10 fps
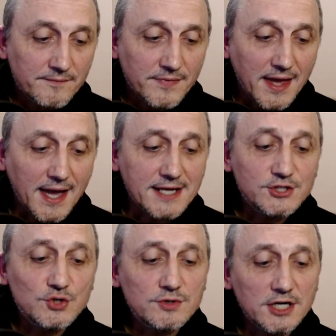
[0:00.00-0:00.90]
As
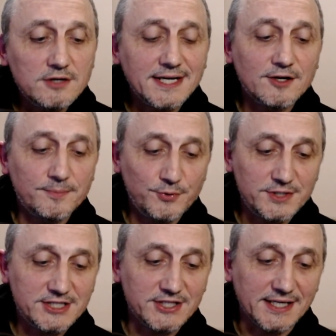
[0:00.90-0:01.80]
you no doubt
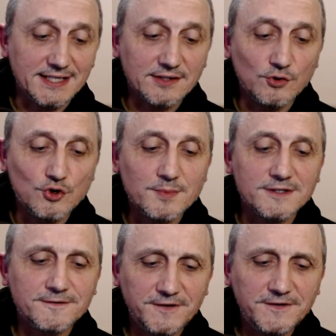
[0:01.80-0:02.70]
appreciate, almost
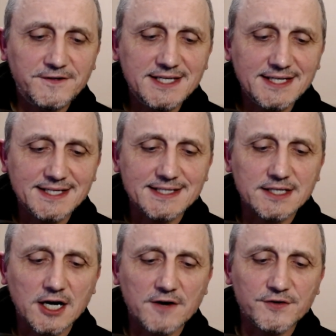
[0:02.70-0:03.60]
50 years
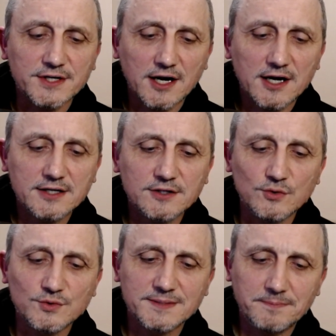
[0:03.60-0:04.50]
after an article
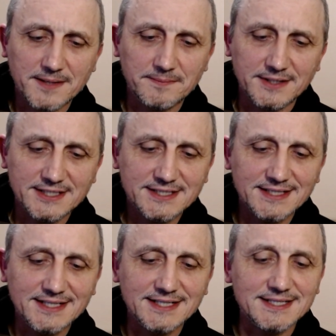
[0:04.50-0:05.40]
was published,
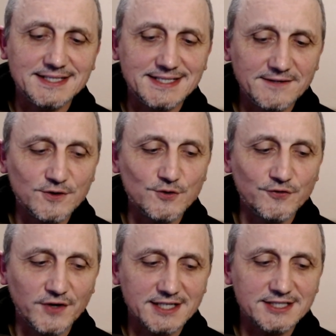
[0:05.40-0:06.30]
it is difficult
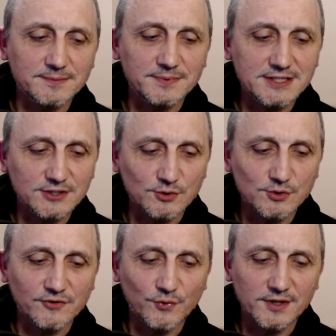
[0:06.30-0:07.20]
for us to be sure
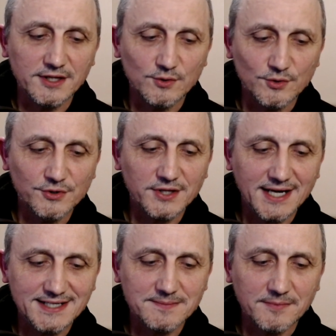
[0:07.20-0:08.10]
of what the author
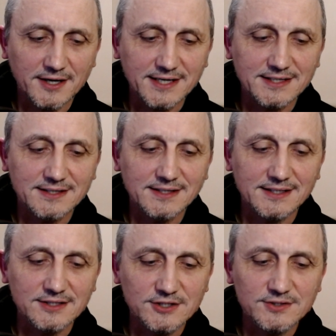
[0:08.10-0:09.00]
had in mind
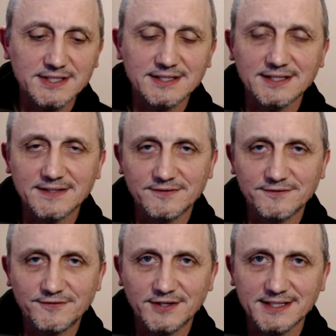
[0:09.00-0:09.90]
in using a given
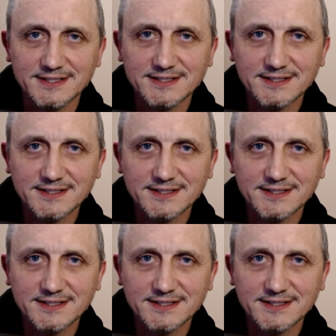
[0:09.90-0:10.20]
phrase.